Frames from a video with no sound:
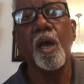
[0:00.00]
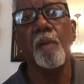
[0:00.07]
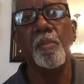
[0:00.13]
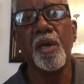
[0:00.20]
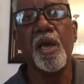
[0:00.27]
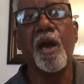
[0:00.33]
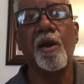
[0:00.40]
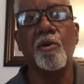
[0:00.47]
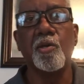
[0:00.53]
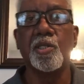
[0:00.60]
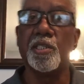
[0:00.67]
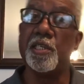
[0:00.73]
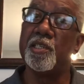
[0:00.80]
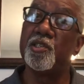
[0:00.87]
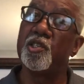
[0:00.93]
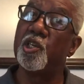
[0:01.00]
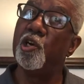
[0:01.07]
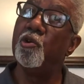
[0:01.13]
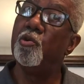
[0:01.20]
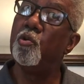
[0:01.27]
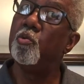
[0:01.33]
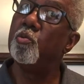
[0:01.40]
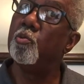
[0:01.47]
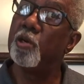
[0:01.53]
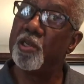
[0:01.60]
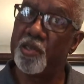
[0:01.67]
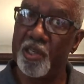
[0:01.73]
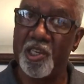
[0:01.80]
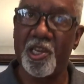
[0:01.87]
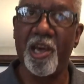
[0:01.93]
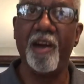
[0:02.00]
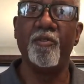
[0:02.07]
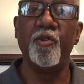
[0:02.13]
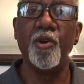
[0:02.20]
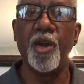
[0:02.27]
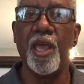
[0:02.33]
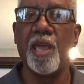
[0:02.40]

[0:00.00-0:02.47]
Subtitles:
because his tomb was discovered,